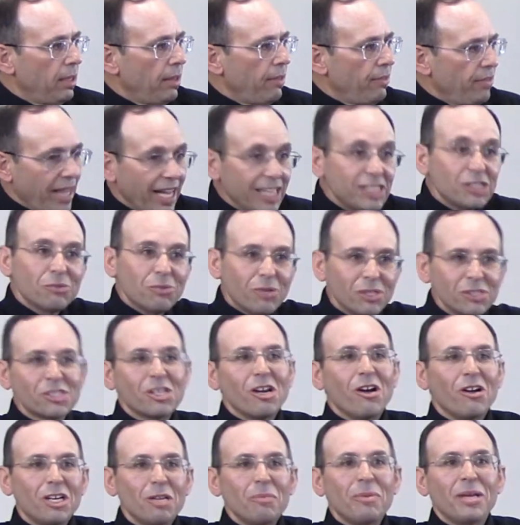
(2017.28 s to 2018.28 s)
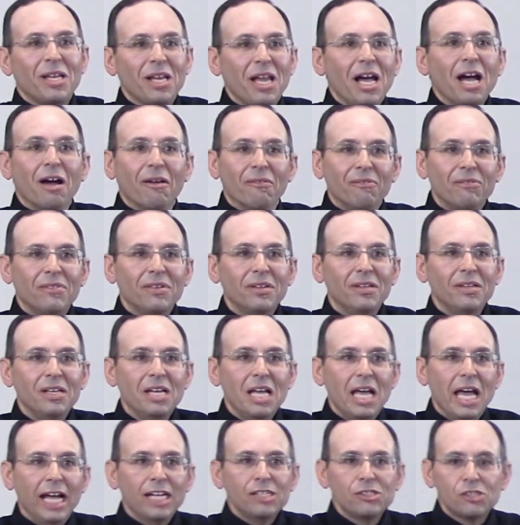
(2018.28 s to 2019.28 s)
That's what's going to be left.
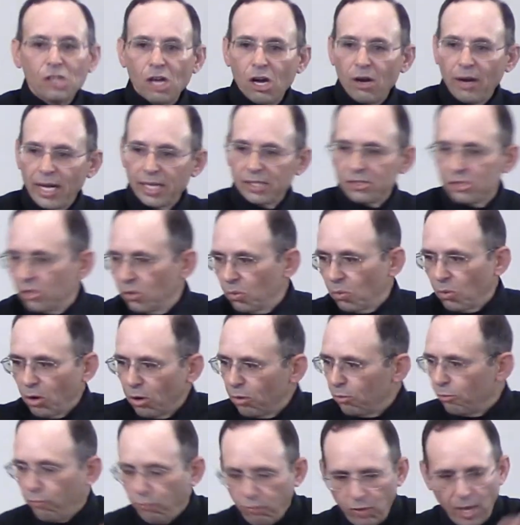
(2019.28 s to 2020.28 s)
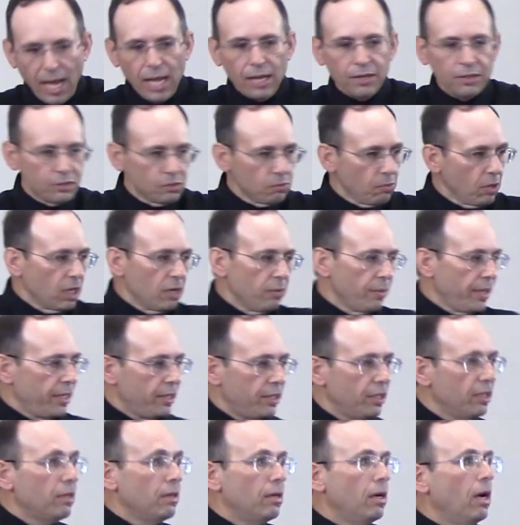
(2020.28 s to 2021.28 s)
And so as the world flounders, what do we
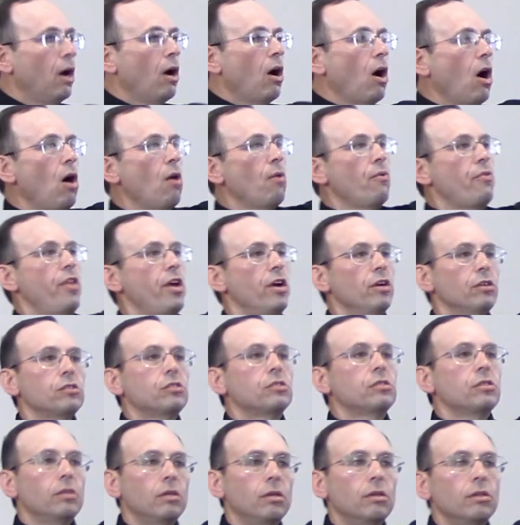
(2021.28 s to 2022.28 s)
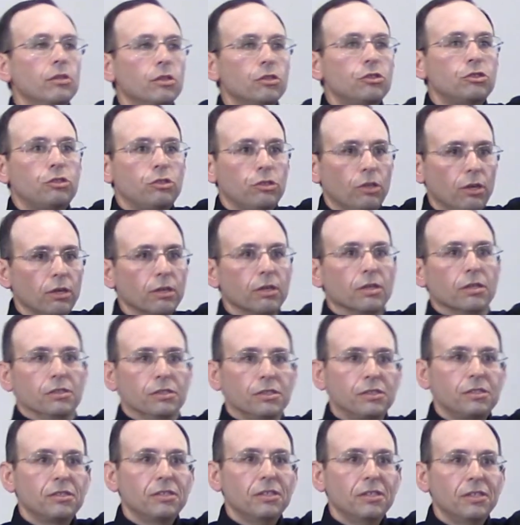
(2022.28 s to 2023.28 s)
do? Oh, there's the
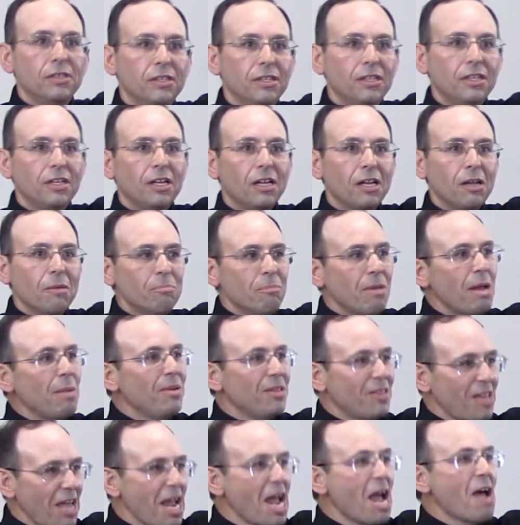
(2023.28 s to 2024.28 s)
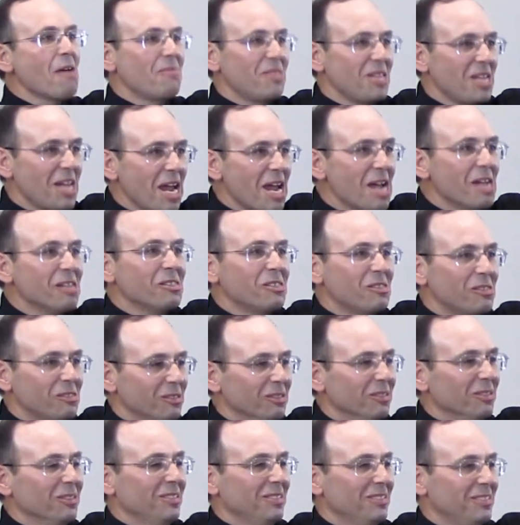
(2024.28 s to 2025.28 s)
church. Maybe they have the
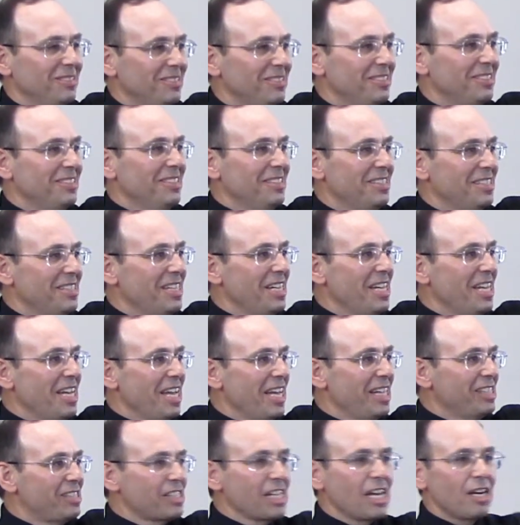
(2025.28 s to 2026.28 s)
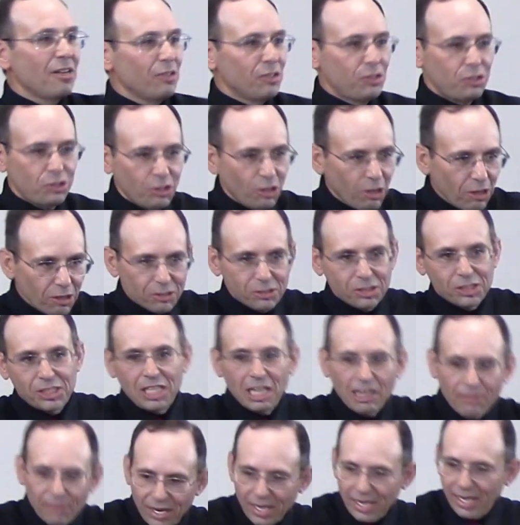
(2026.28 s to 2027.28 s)
answer. Instead of the church
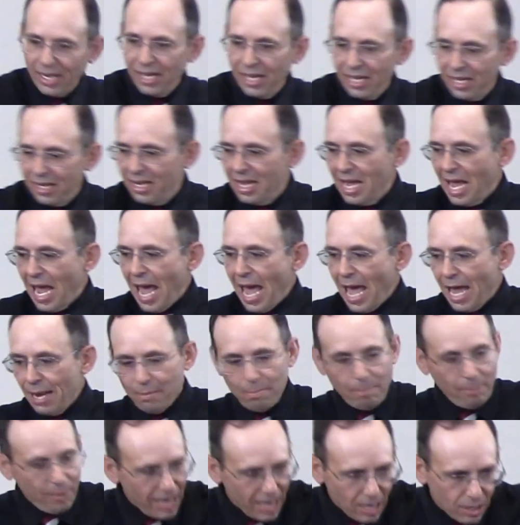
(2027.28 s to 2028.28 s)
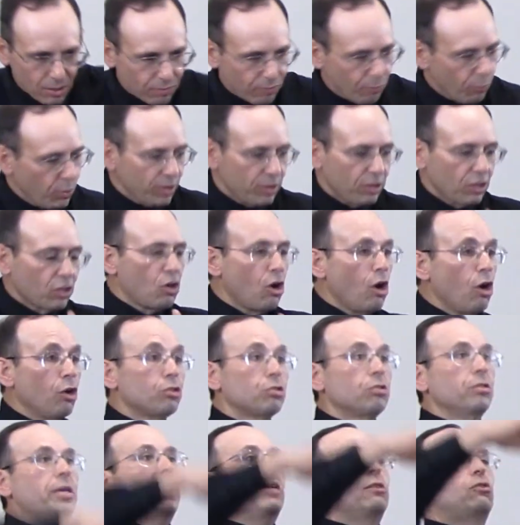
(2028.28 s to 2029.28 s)
giving in and being with the
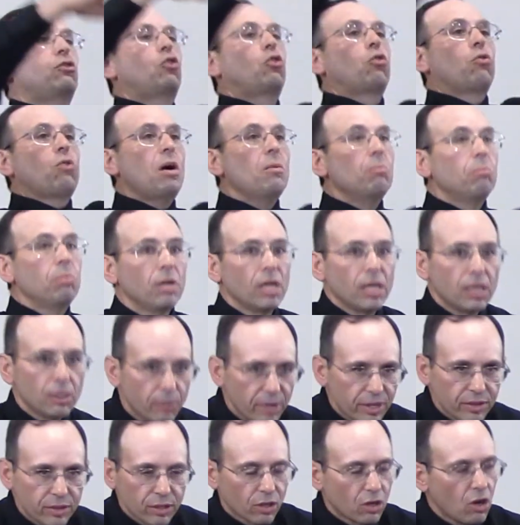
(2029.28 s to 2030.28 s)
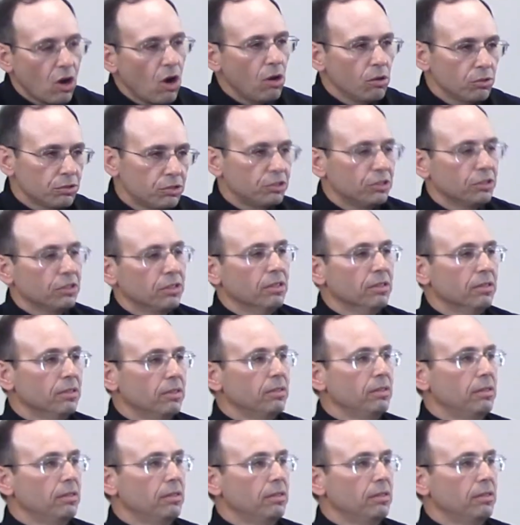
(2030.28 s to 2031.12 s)
culture and crumbling with the culture,